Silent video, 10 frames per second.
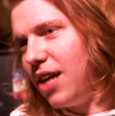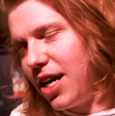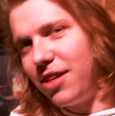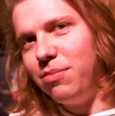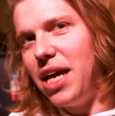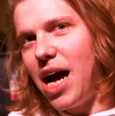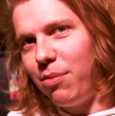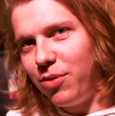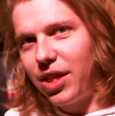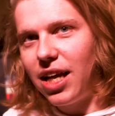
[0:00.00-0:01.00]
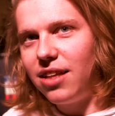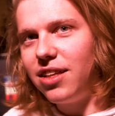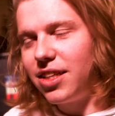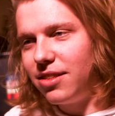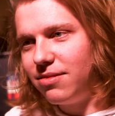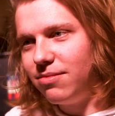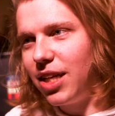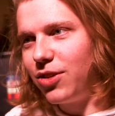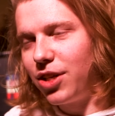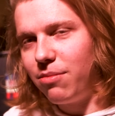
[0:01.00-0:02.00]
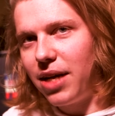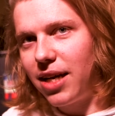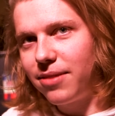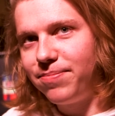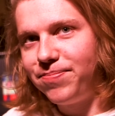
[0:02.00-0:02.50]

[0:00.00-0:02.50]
I could be happy with that, thinking, like, looking back.